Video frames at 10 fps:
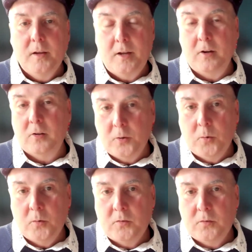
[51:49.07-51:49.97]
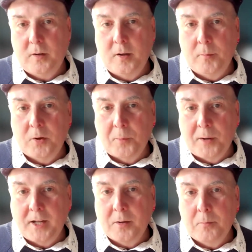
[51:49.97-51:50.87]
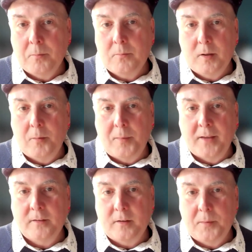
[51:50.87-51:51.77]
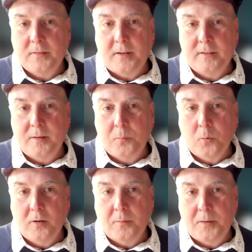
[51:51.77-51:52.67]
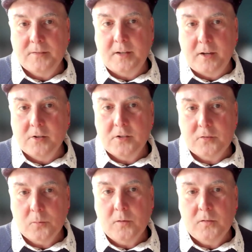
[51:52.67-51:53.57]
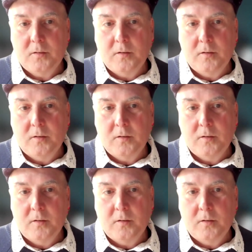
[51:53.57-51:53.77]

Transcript: includes uranium as an important domestic energy source.